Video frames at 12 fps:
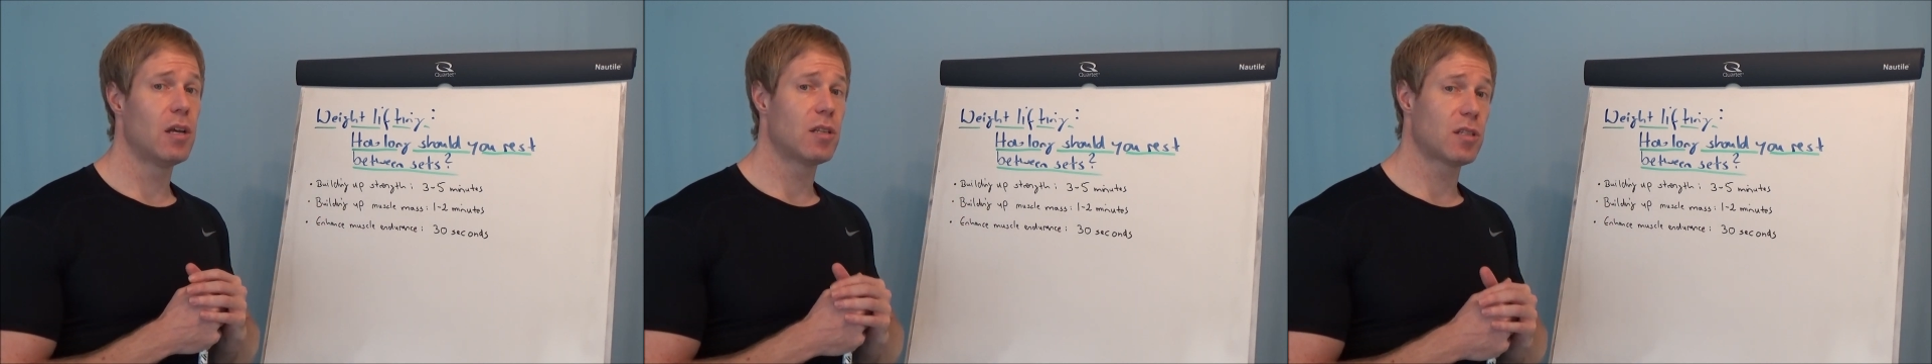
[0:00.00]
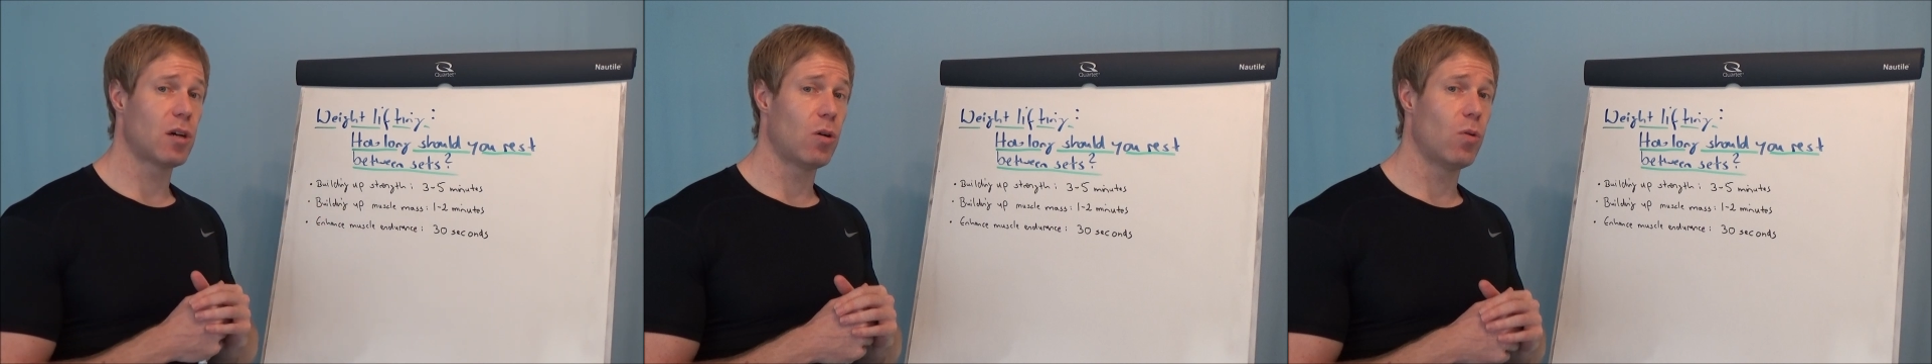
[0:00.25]

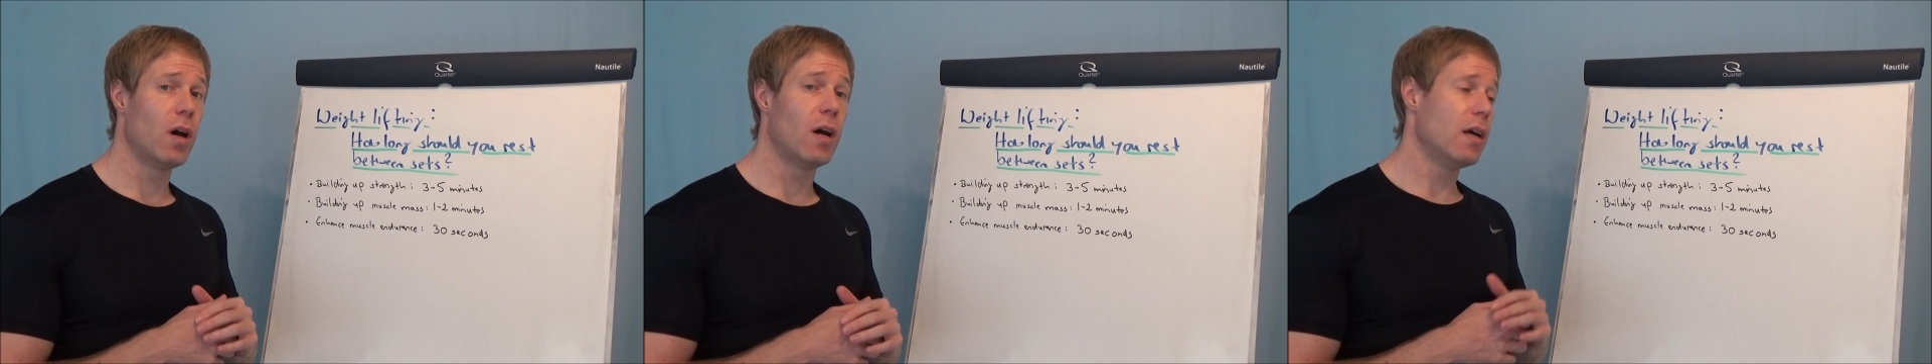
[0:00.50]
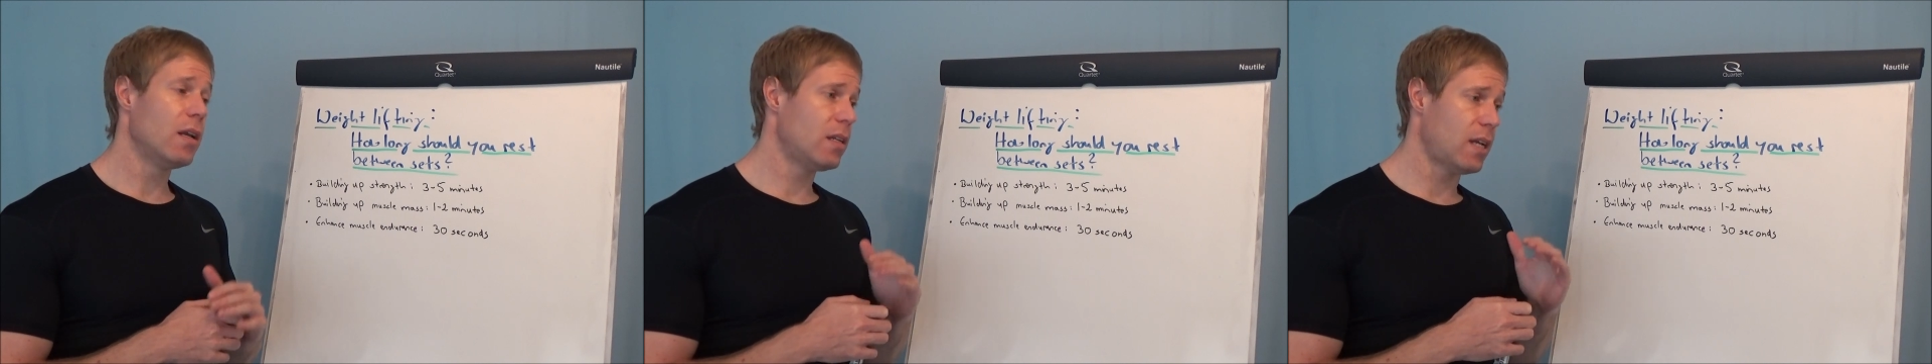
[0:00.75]
So
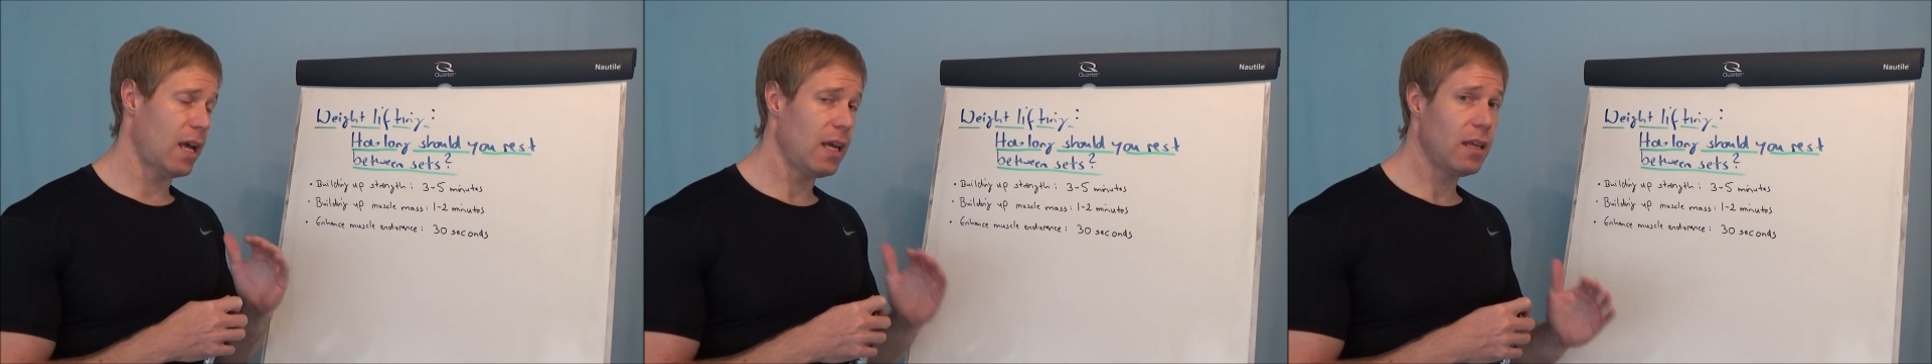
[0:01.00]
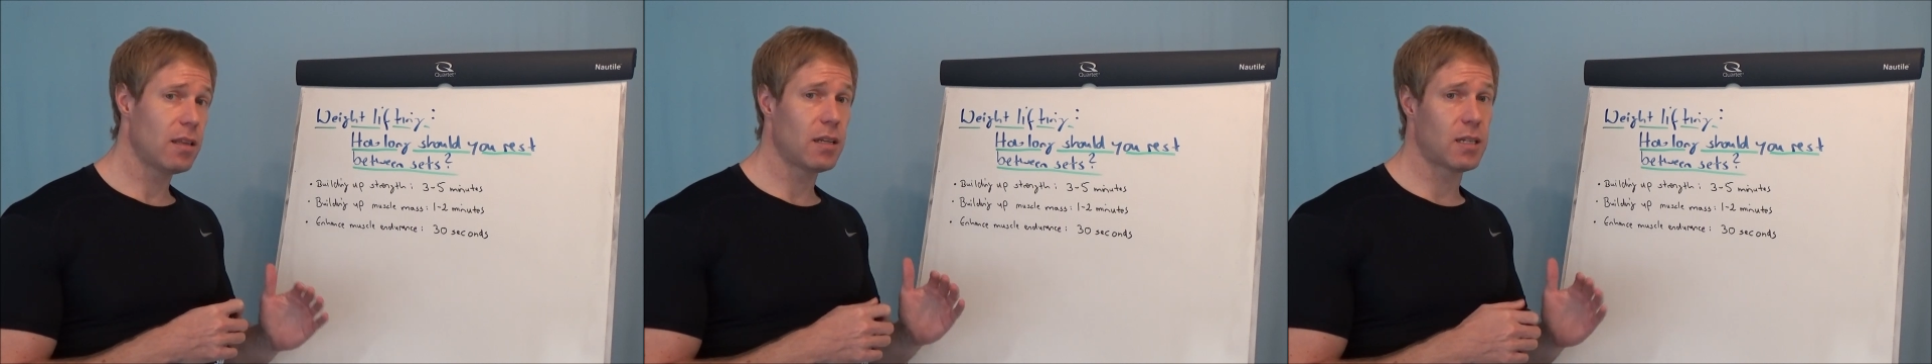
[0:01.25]

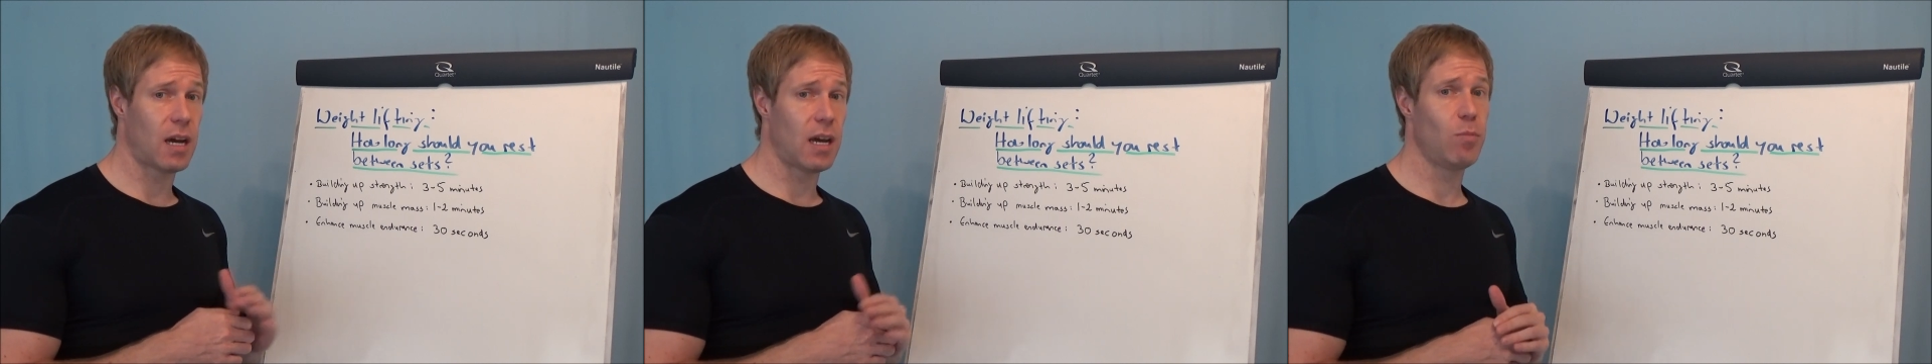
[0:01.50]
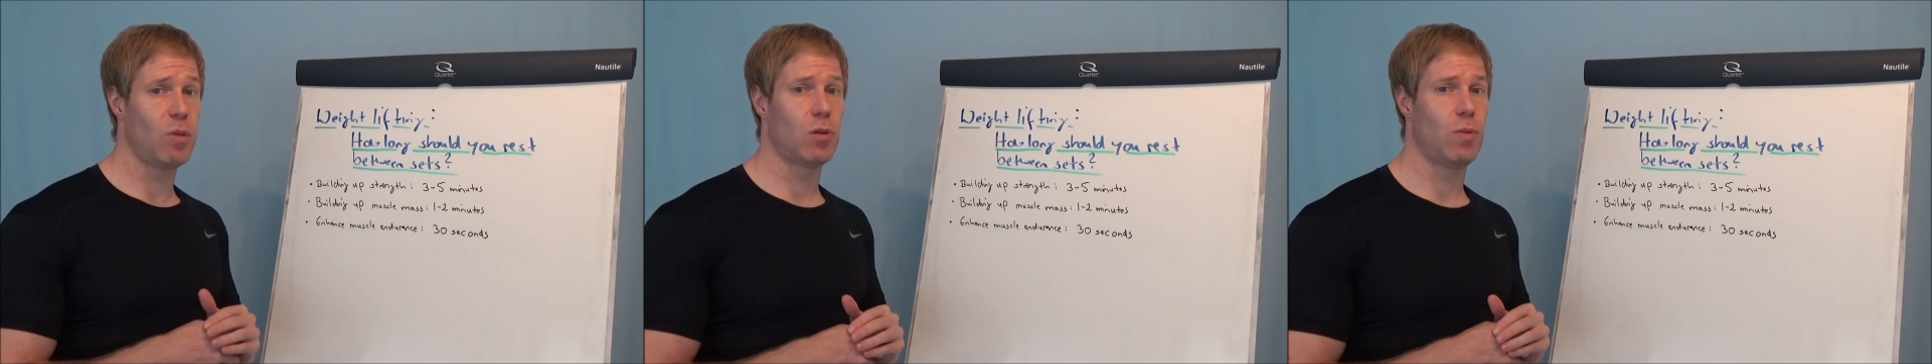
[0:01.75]
take the
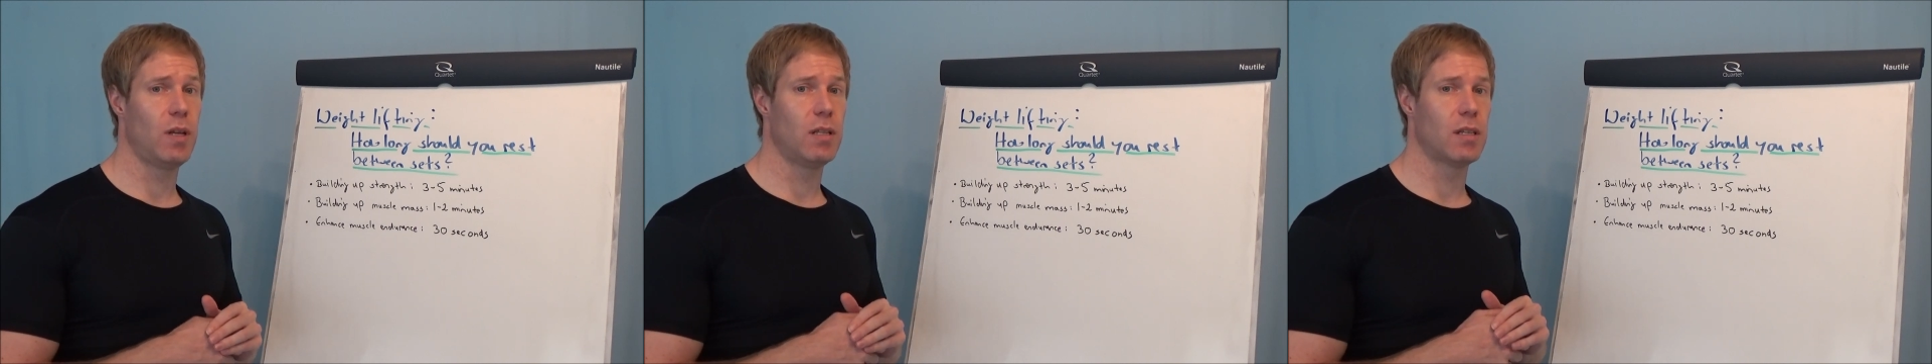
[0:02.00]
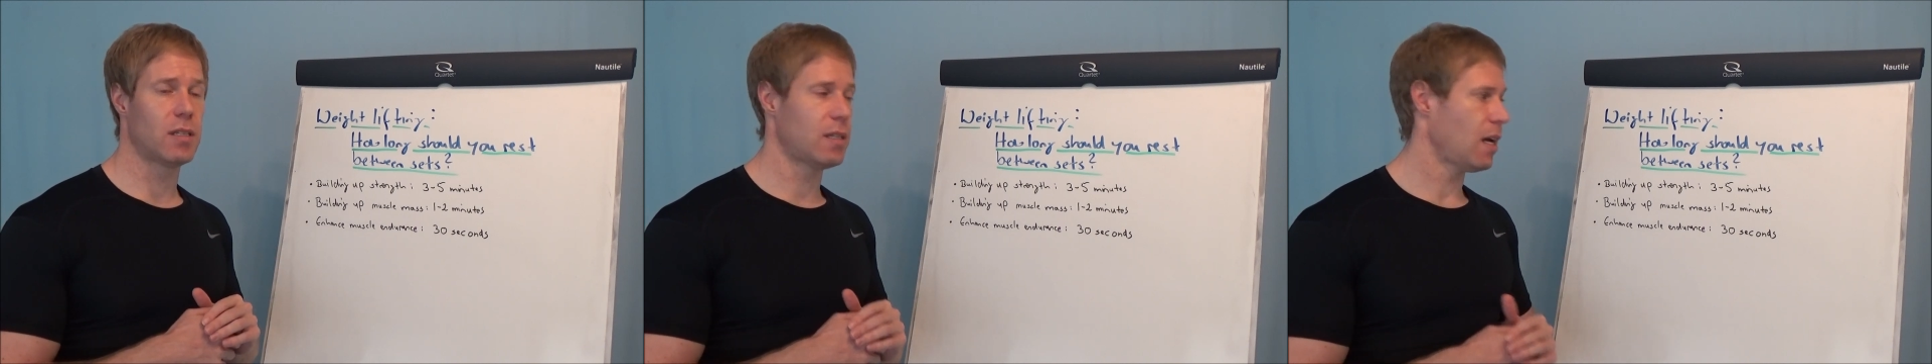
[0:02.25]
time between
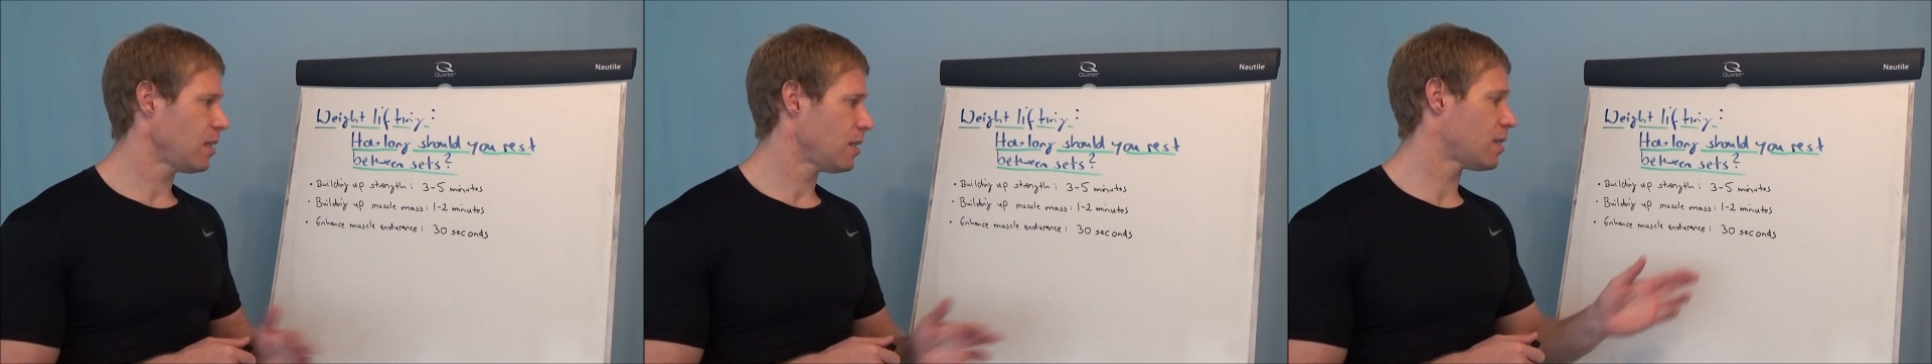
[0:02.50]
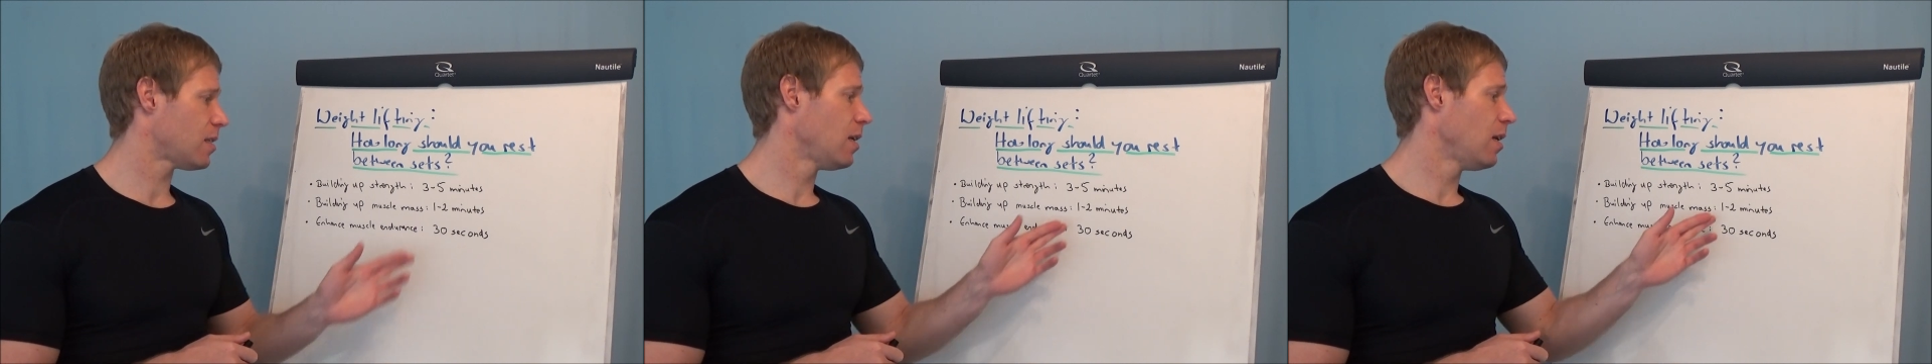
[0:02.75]
the
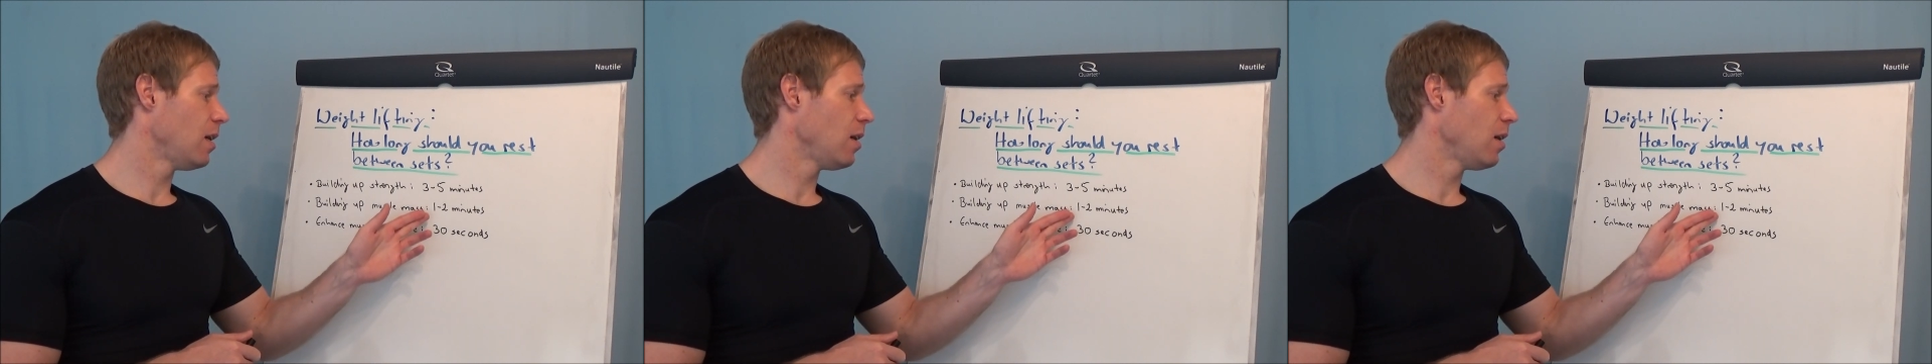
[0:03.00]
sets,